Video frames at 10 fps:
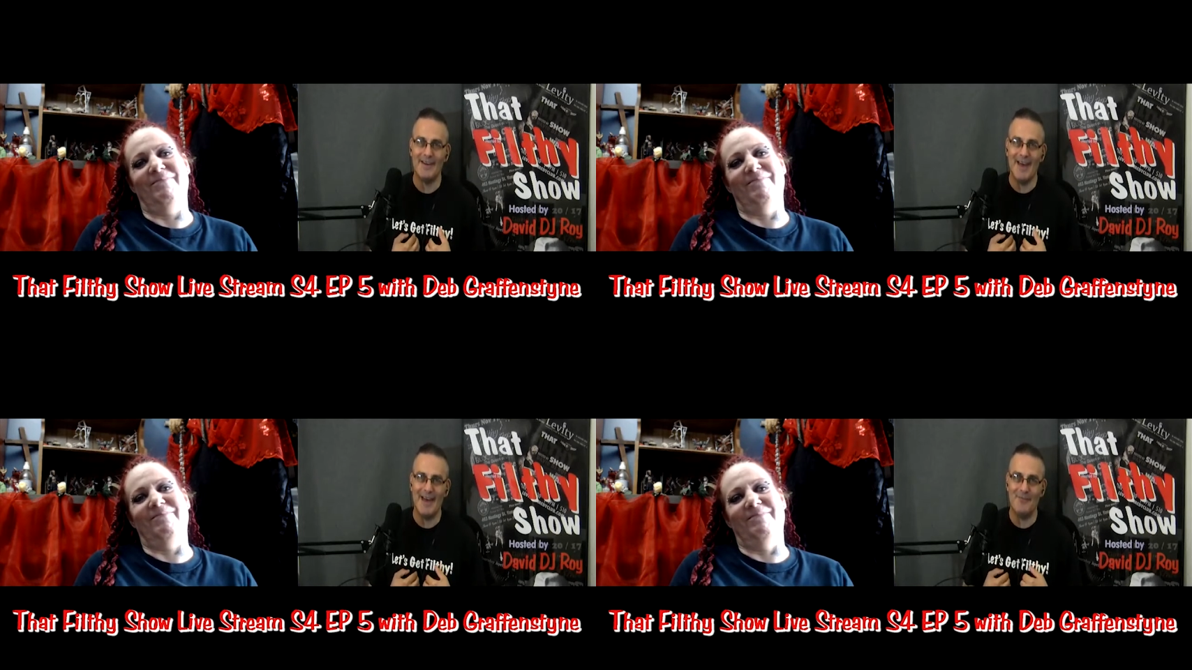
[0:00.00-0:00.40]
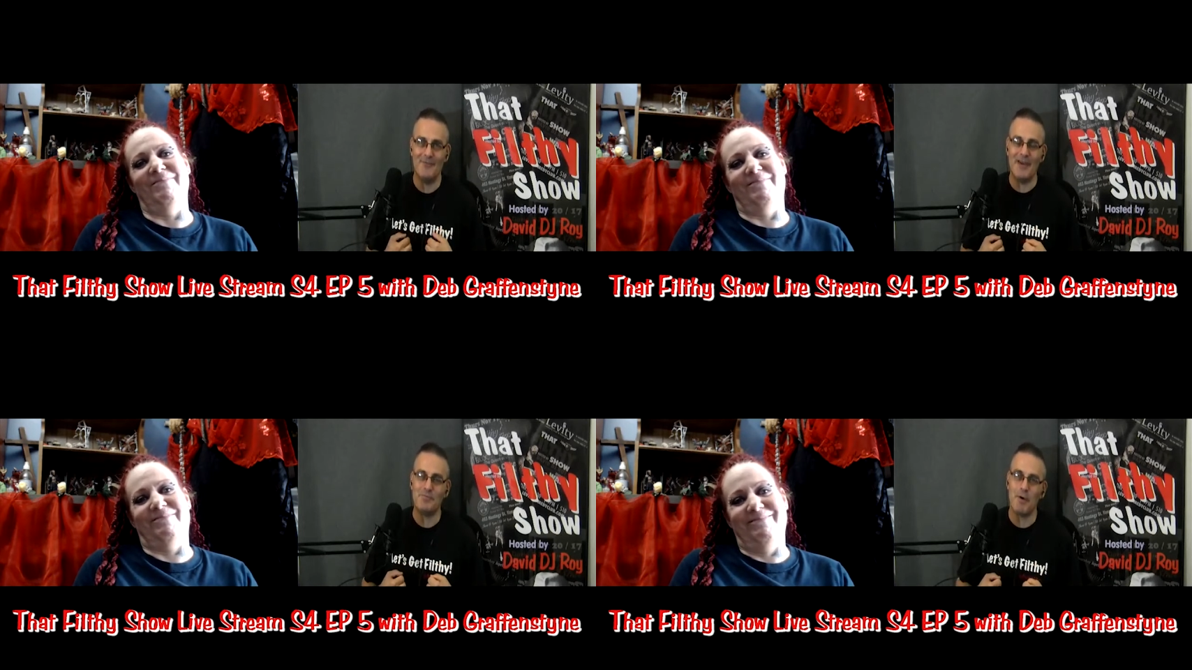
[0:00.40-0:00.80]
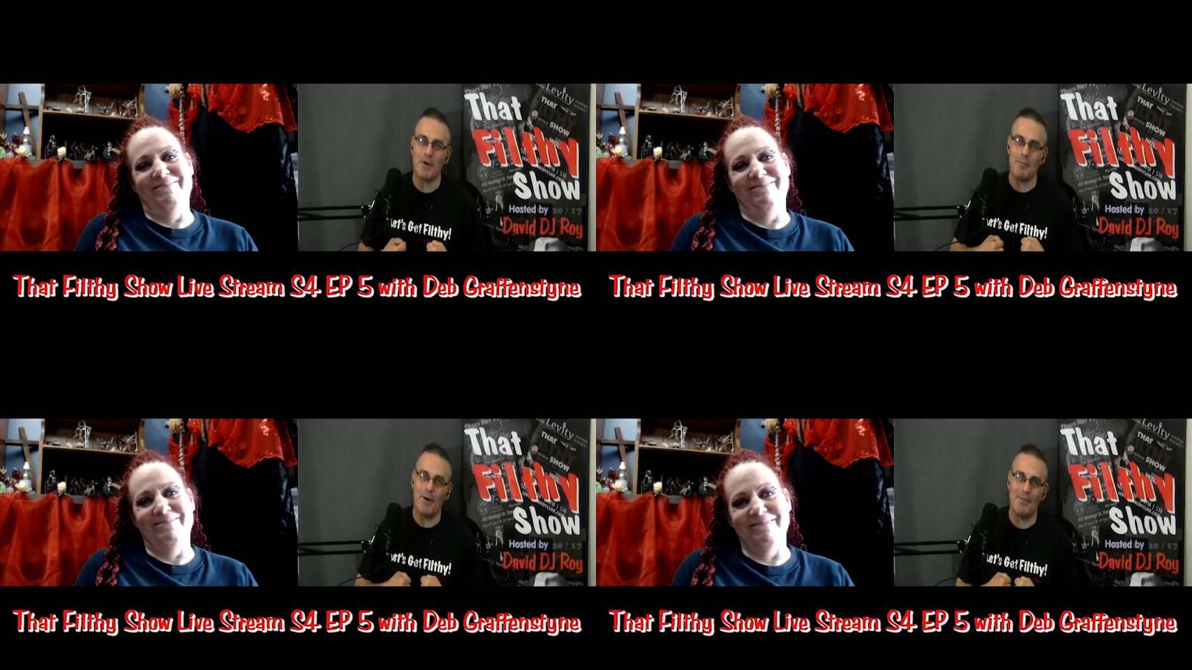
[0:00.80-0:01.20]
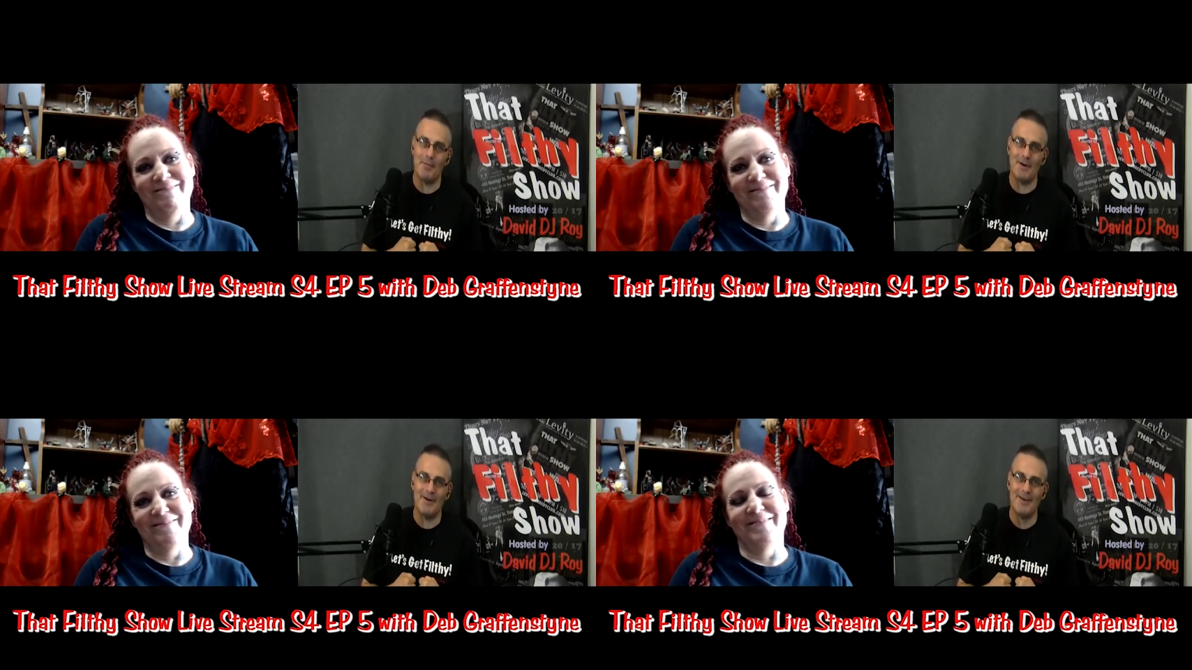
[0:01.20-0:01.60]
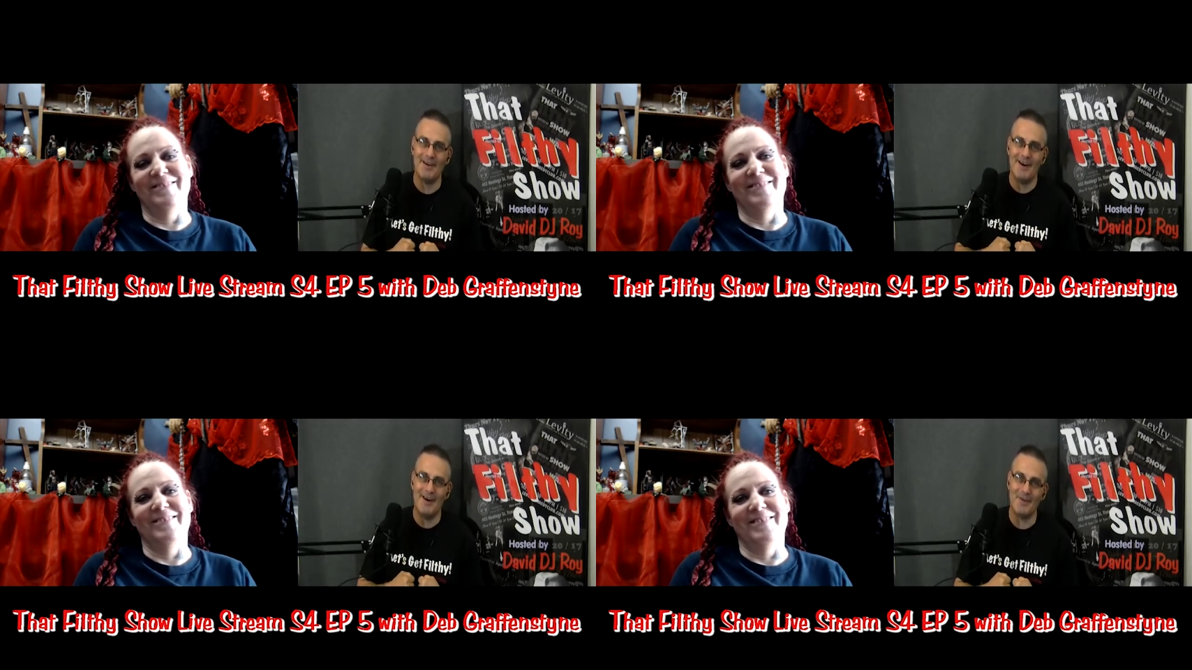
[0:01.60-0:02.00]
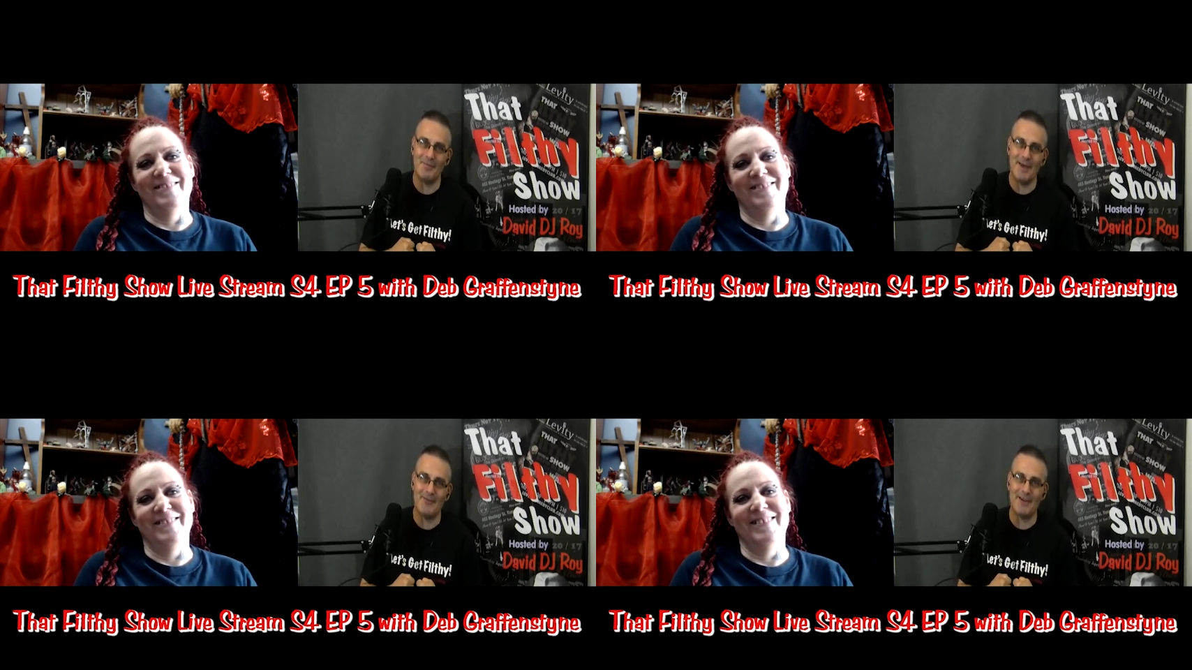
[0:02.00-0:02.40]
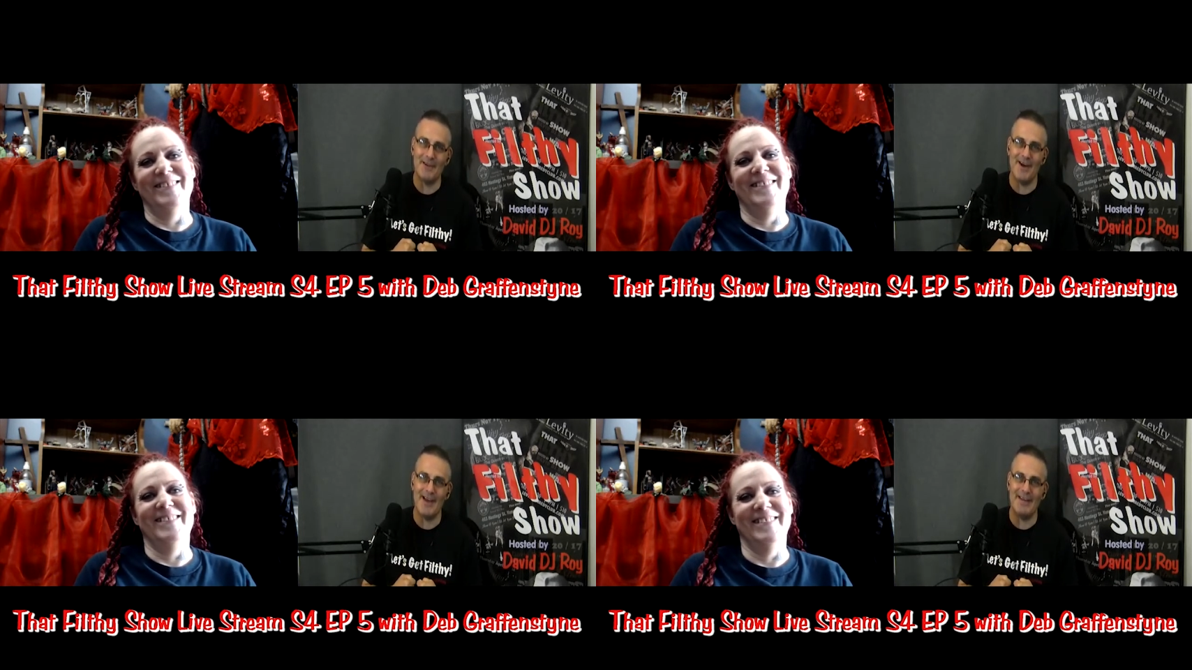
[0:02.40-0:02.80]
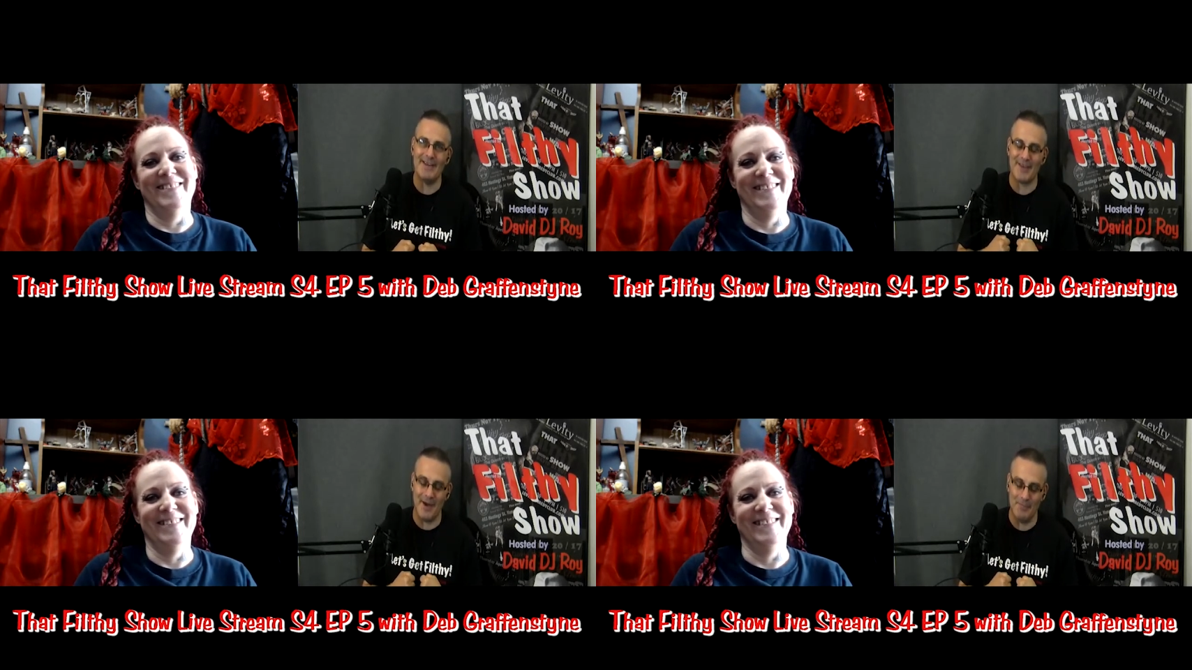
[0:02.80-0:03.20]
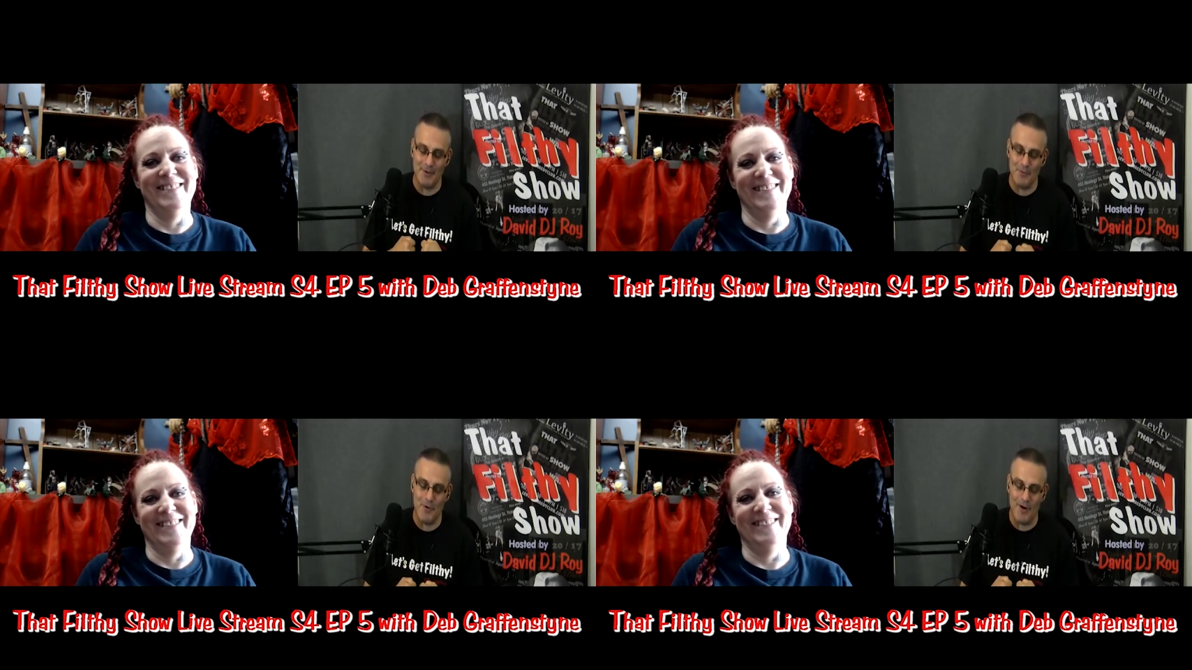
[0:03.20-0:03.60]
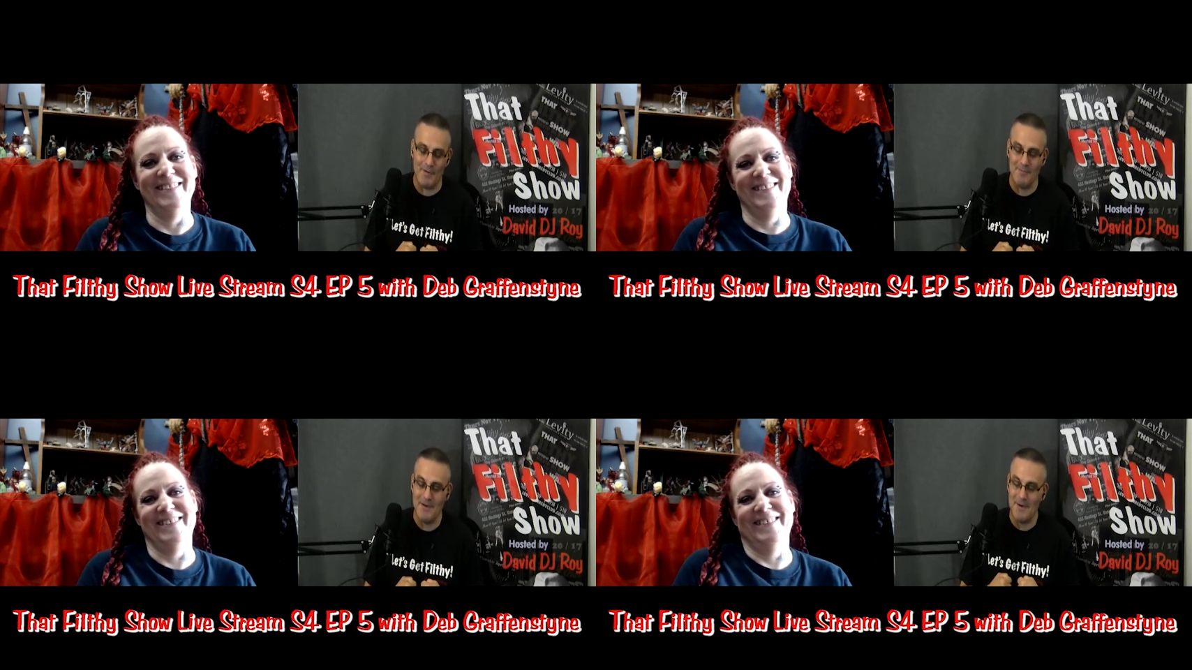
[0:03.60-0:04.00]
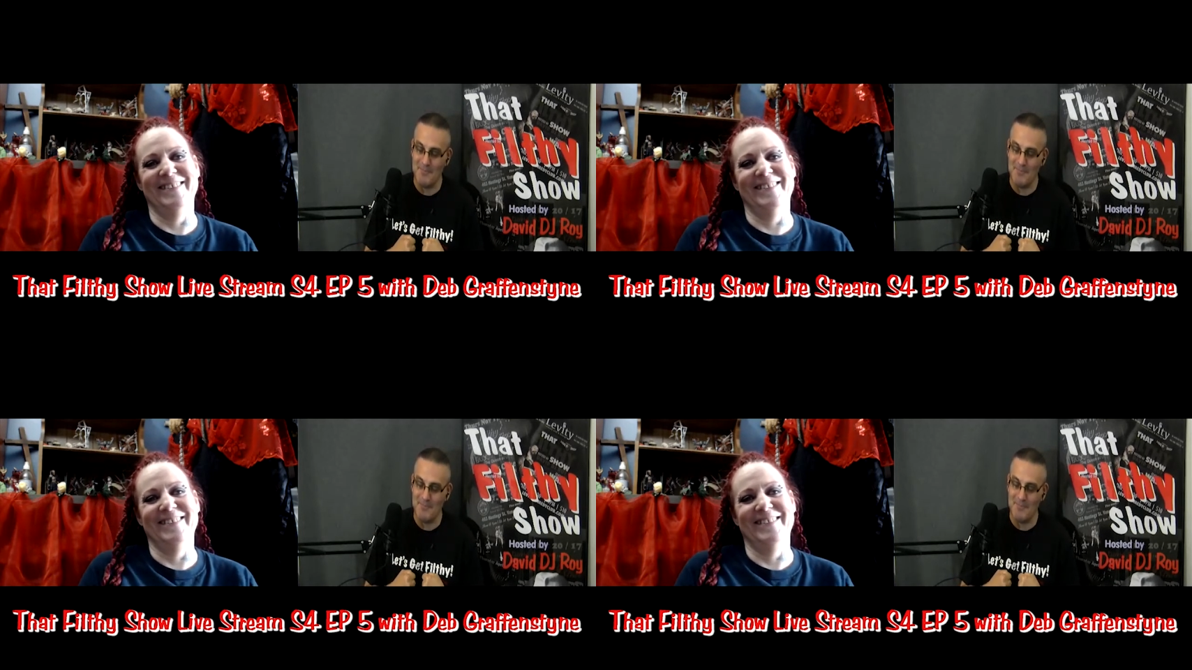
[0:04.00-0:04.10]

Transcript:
Speaker 1: And Facebook Bubba hugging me every night has kept me warm.